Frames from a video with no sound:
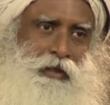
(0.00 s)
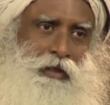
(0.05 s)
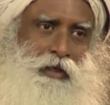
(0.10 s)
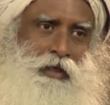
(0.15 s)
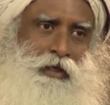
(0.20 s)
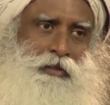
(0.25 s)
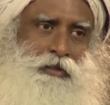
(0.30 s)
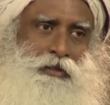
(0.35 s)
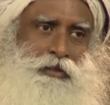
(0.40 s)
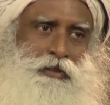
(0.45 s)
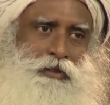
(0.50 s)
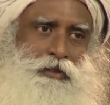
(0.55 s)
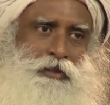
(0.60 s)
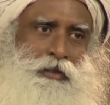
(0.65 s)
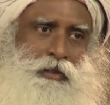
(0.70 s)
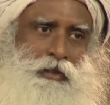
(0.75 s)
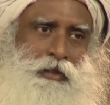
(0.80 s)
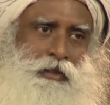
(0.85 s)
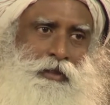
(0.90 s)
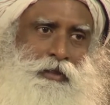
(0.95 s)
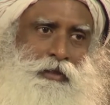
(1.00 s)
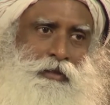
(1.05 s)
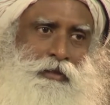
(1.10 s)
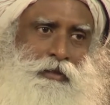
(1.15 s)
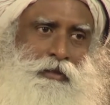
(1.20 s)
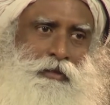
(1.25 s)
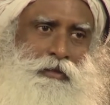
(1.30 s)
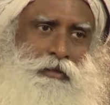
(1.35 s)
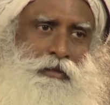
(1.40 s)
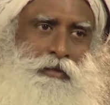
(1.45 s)
Essentially,
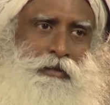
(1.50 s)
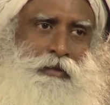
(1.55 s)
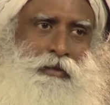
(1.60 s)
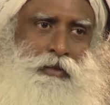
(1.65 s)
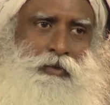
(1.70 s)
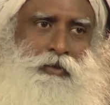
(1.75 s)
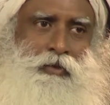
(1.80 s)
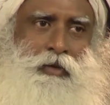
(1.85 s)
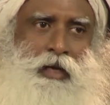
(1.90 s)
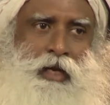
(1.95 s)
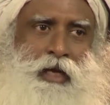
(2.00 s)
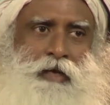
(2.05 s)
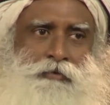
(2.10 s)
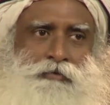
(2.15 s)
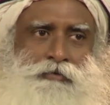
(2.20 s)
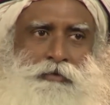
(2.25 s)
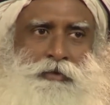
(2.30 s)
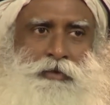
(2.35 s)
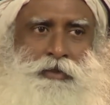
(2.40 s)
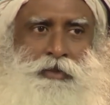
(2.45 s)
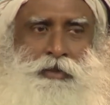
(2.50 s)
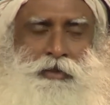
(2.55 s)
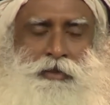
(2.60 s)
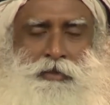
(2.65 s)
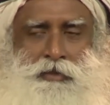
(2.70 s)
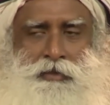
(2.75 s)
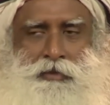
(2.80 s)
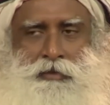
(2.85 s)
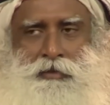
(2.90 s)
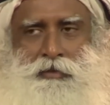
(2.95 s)
your effort
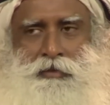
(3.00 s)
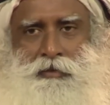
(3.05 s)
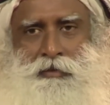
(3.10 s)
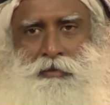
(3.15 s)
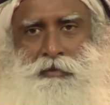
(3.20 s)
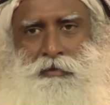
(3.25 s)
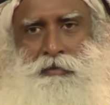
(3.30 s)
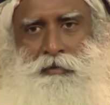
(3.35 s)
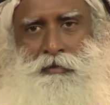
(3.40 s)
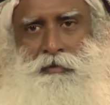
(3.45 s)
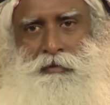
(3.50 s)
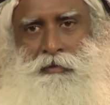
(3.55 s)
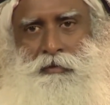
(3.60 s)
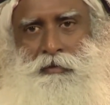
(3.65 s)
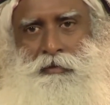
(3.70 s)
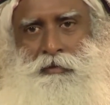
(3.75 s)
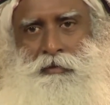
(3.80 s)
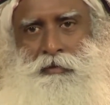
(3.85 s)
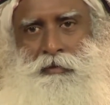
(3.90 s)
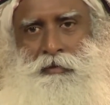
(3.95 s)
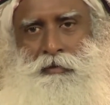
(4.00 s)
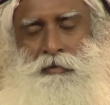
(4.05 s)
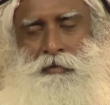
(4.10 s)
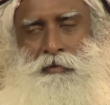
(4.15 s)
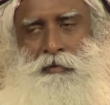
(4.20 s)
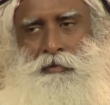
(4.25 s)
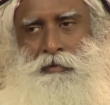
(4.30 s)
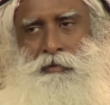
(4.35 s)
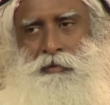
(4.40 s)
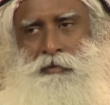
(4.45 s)
is
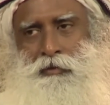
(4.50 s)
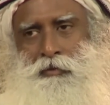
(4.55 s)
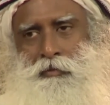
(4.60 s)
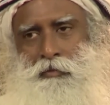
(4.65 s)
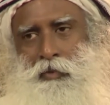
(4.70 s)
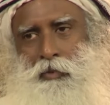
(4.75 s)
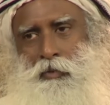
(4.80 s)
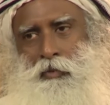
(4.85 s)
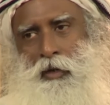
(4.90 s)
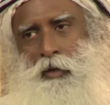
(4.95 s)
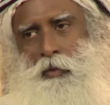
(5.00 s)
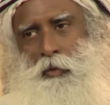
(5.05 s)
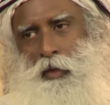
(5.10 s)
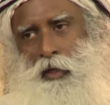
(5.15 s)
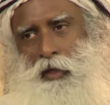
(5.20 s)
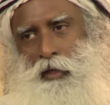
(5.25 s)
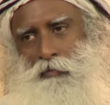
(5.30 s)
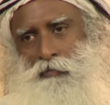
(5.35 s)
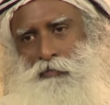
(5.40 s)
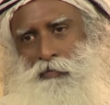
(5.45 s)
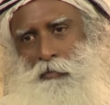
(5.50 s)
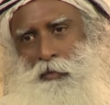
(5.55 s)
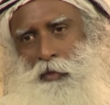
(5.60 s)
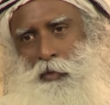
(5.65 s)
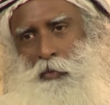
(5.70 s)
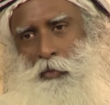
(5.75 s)
to move away from the